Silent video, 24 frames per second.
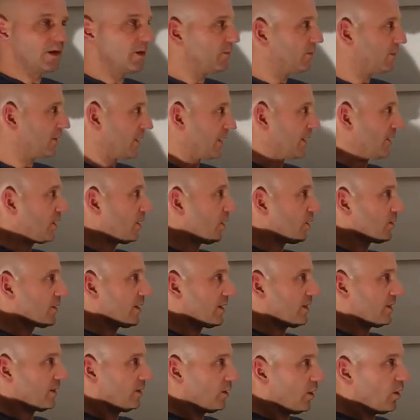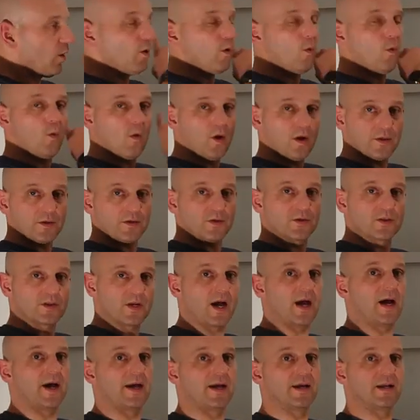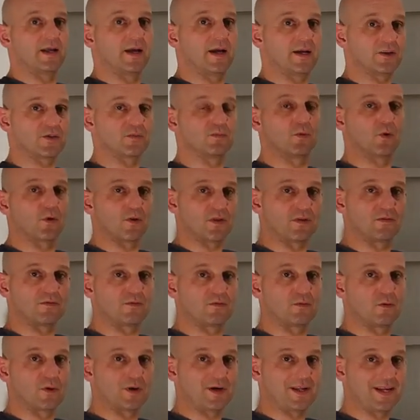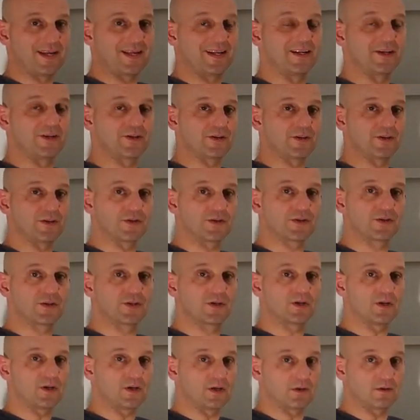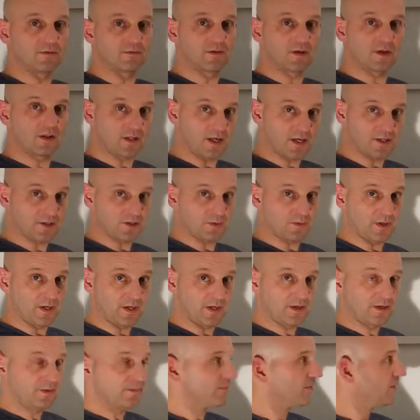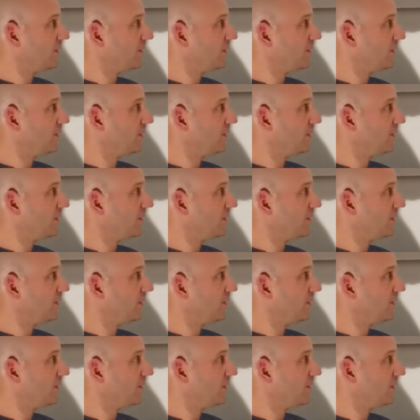but I know that no one side has more than 48 inches of closet rod